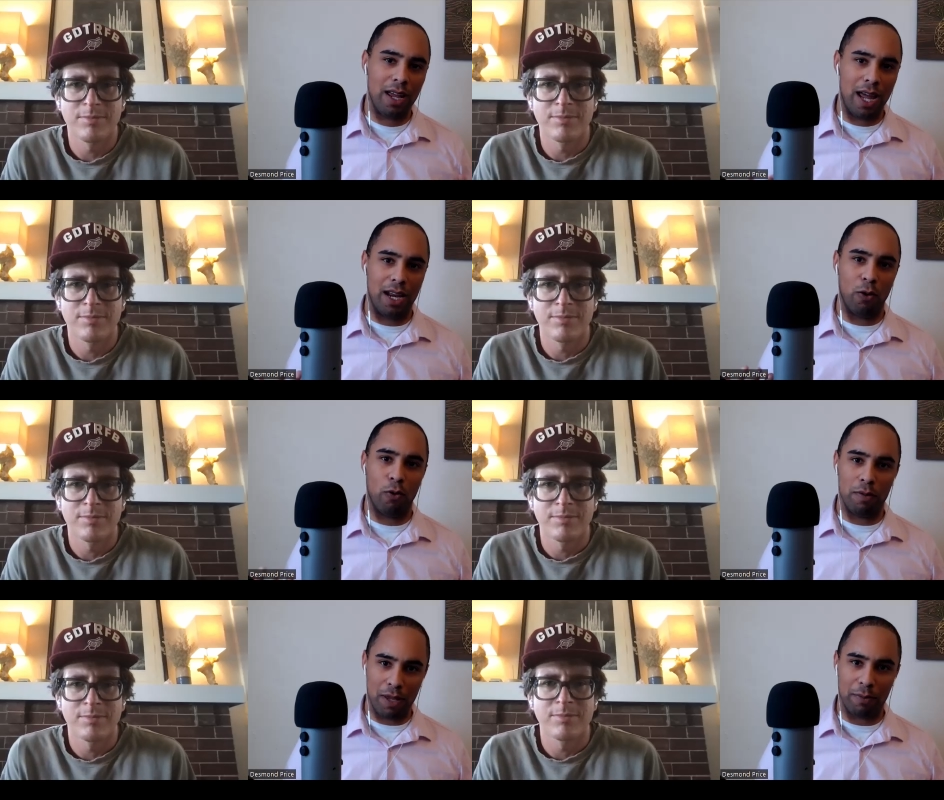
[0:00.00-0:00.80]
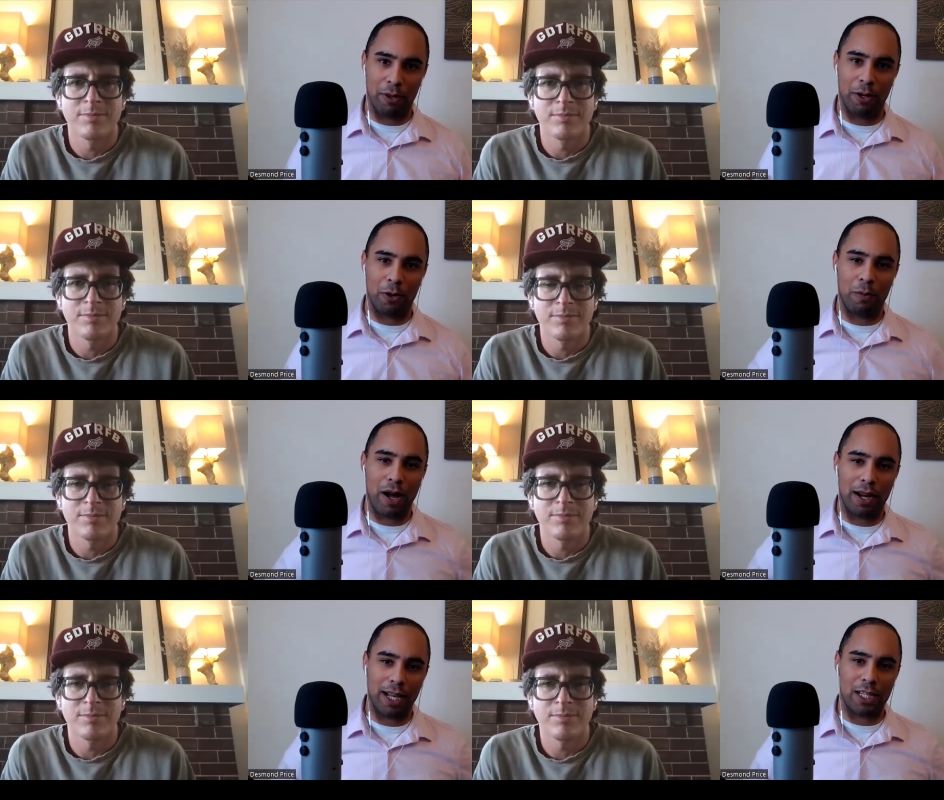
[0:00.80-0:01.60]
Speaker 1: And it wouldn't be a political
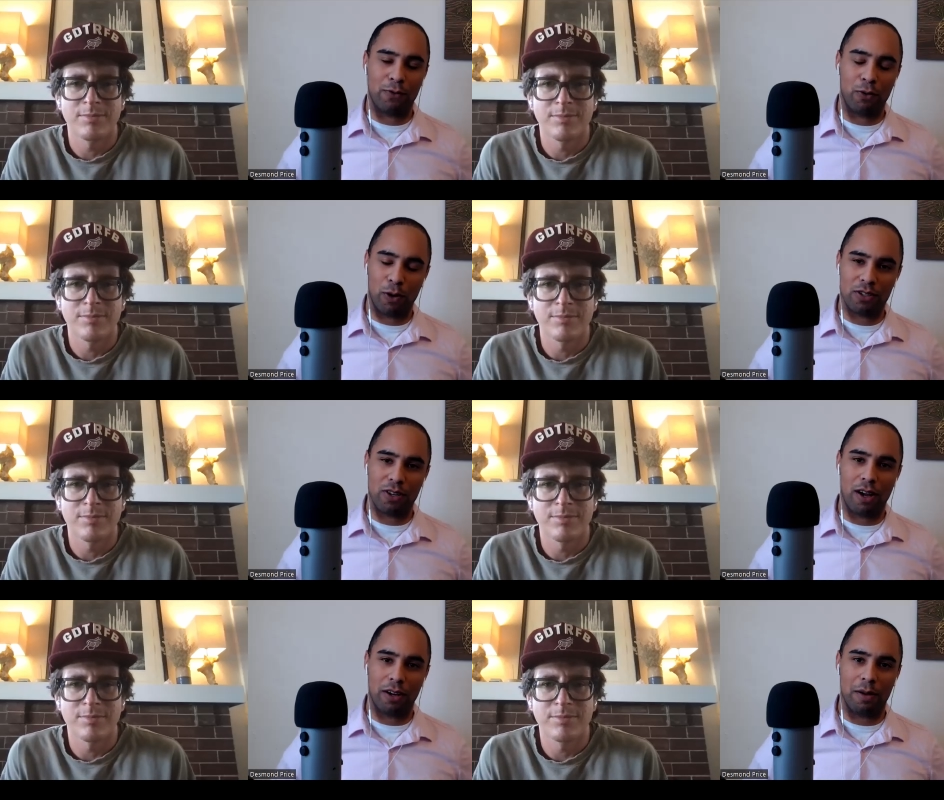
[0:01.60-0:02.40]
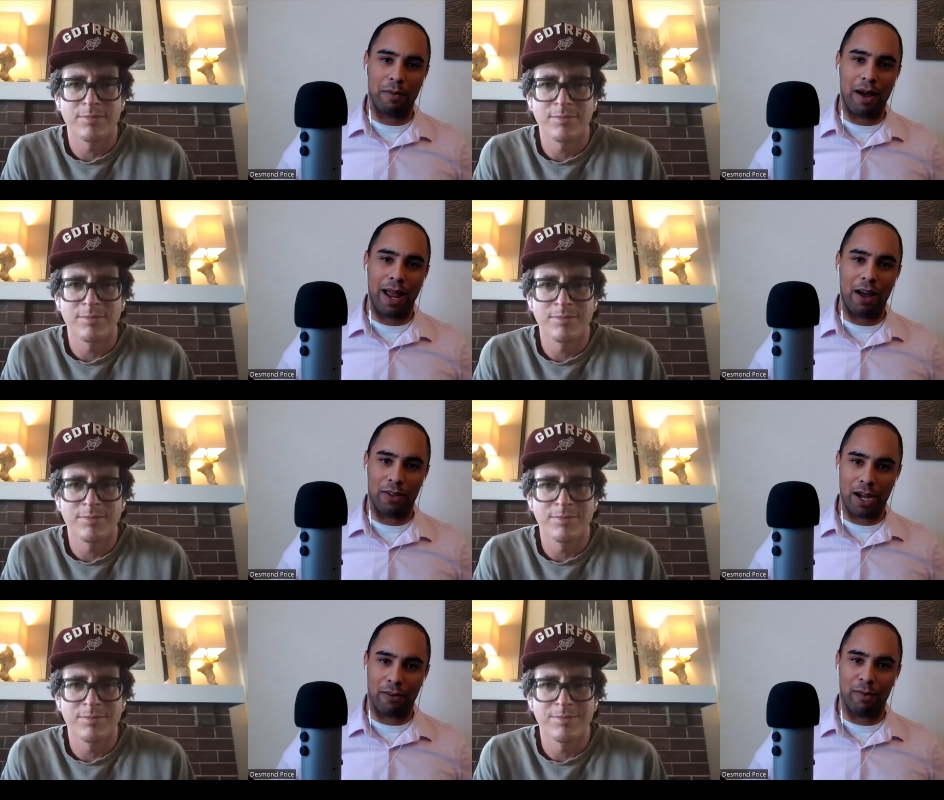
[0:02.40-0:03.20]
podcast if we weren't talking about how
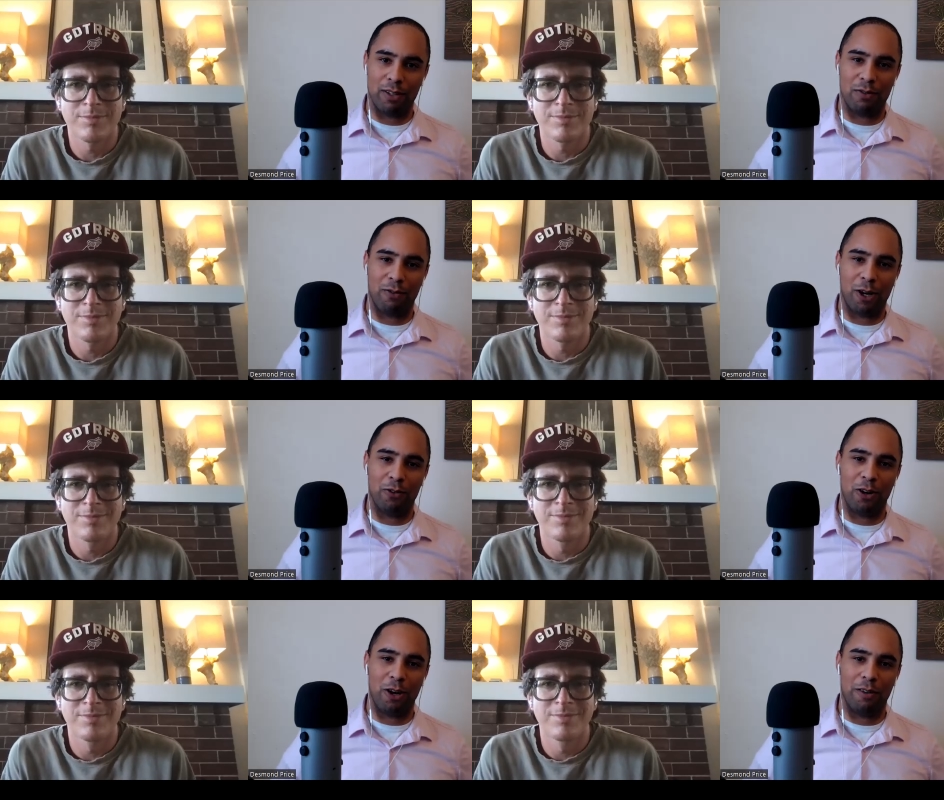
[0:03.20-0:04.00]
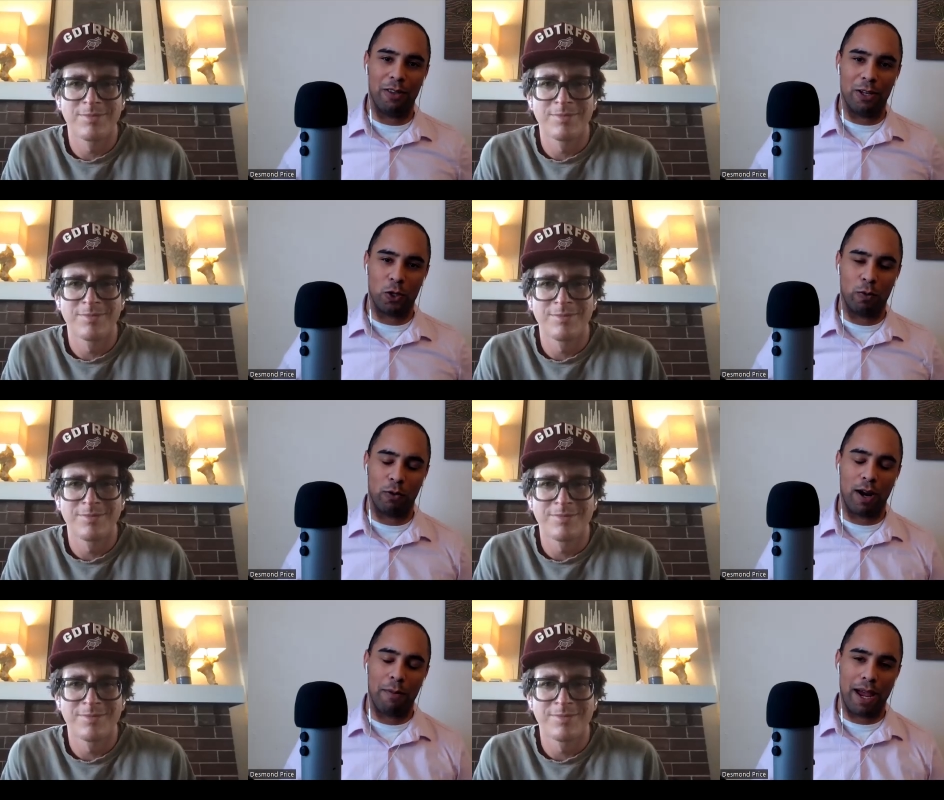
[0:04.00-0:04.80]
the government's involved in all of this. So we'll
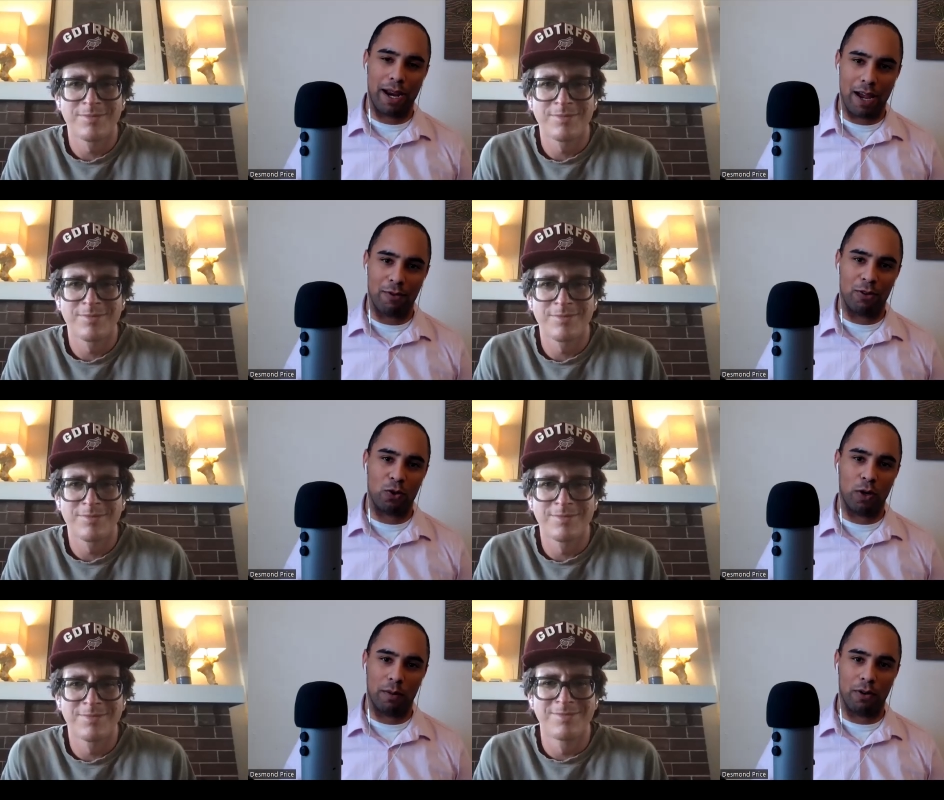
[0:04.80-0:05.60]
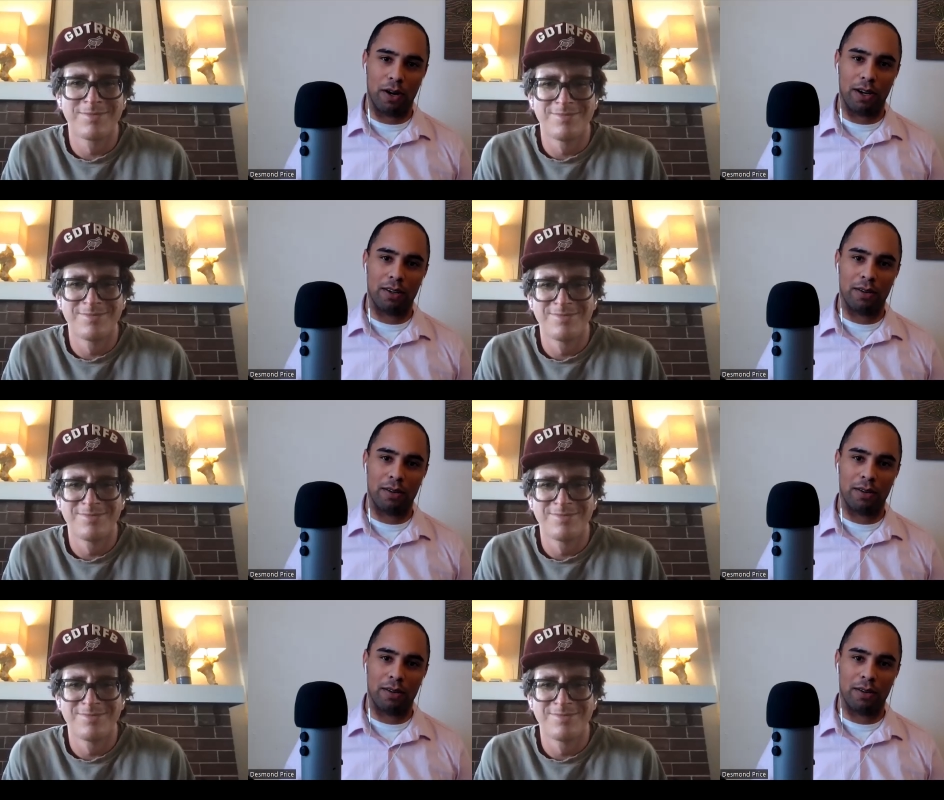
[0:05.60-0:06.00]
be right back after this quick break.